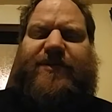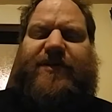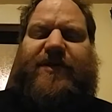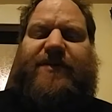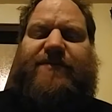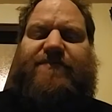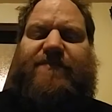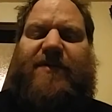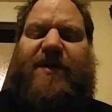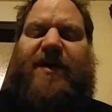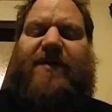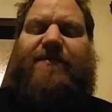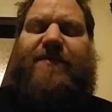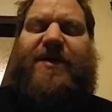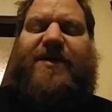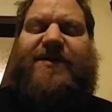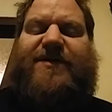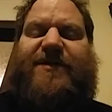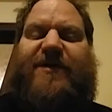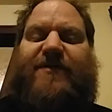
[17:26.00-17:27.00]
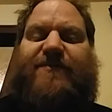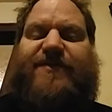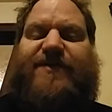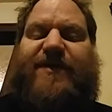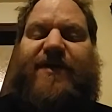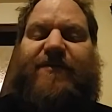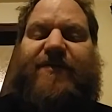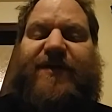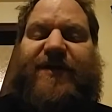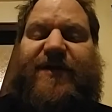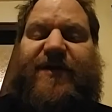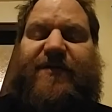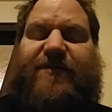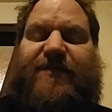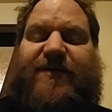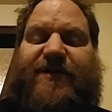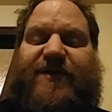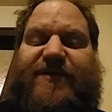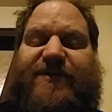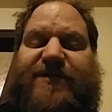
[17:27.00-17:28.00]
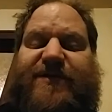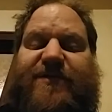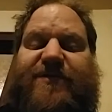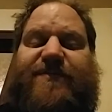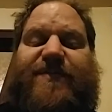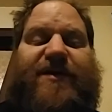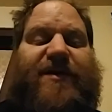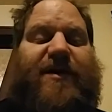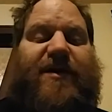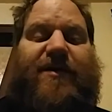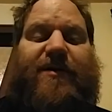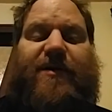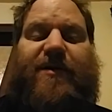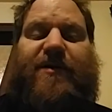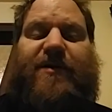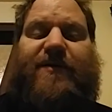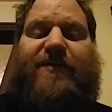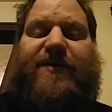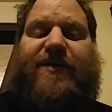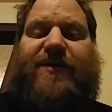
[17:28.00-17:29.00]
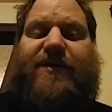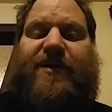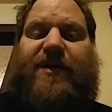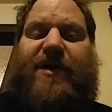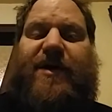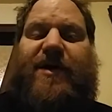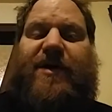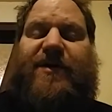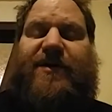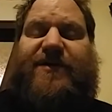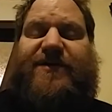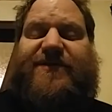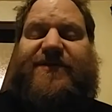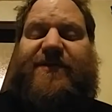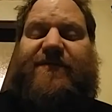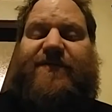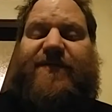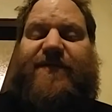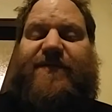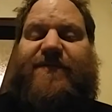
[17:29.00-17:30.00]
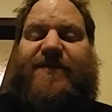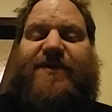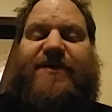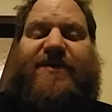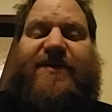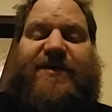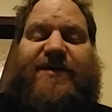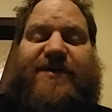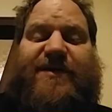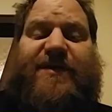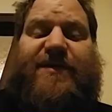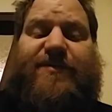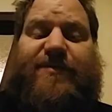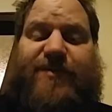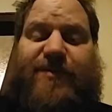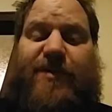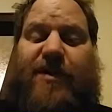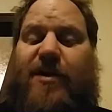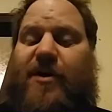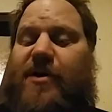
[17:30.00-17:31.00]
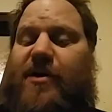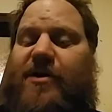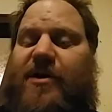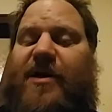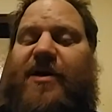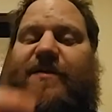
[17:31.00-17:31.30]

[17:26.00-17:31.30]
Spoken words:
And I messed up some of the evidence there, but not all of it. Because some of it, like I said, it was rock hard.